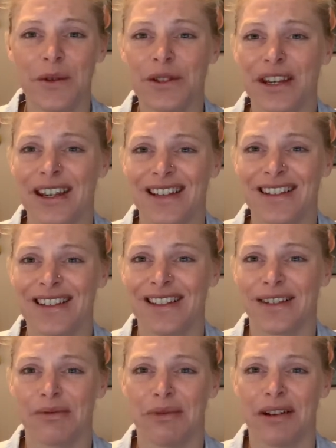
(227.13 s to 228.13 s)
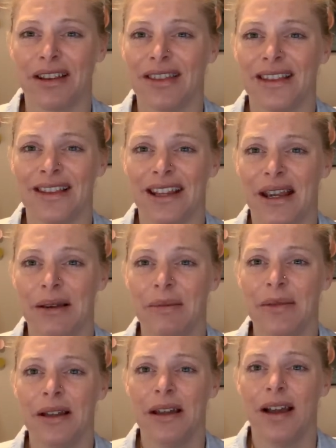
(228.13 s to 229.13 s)
which I guess is one and the
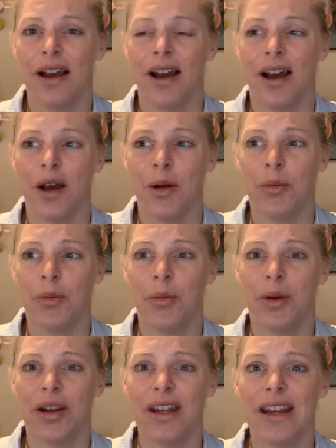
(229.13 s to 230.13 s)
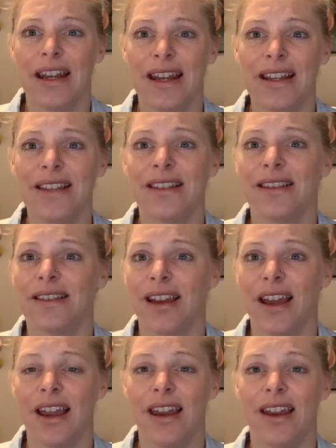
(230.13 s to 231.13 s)
same. But it is
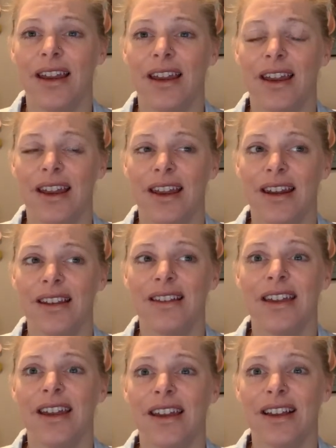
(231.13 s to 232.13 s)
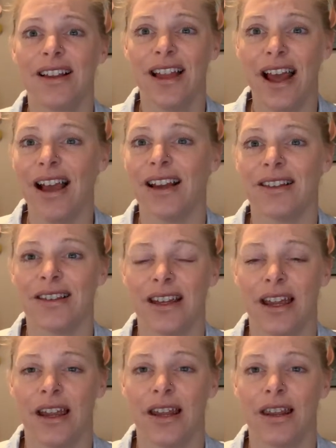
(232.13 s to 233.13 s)
a class,
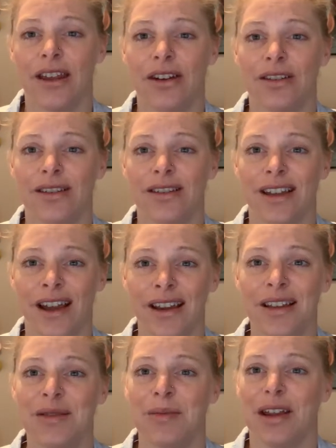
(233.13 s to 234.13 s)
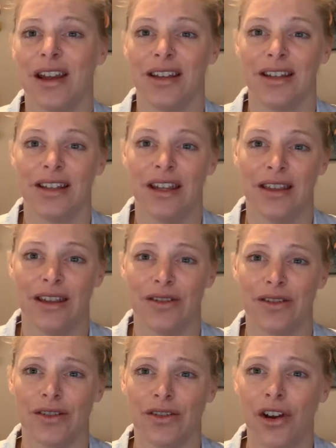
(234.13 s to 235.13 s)
and there is science behind it, and
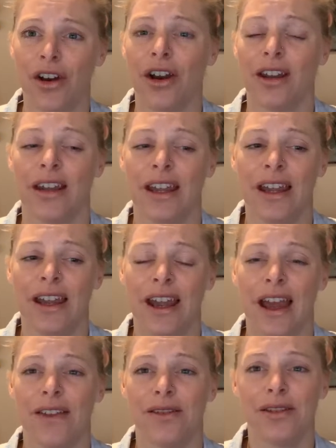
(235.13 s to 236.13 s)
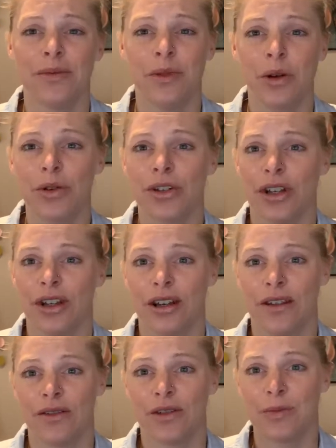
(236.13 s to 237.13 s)
there's thought, and there's emotion,
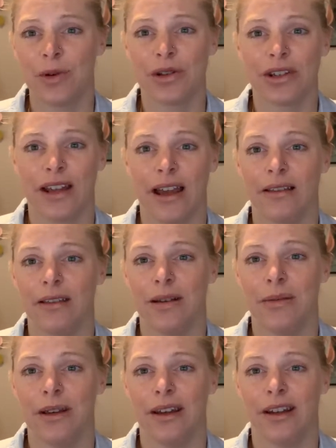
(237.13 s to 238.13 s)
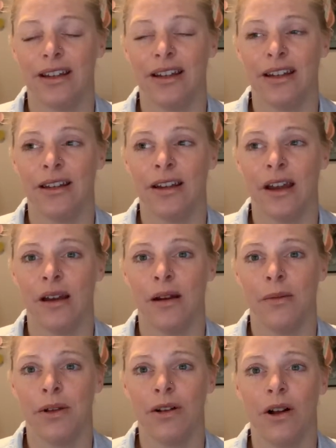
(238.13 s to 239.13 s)
and there's personality behind it.
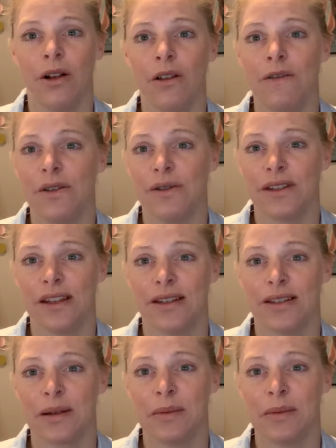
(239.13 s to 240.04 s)
And all of those things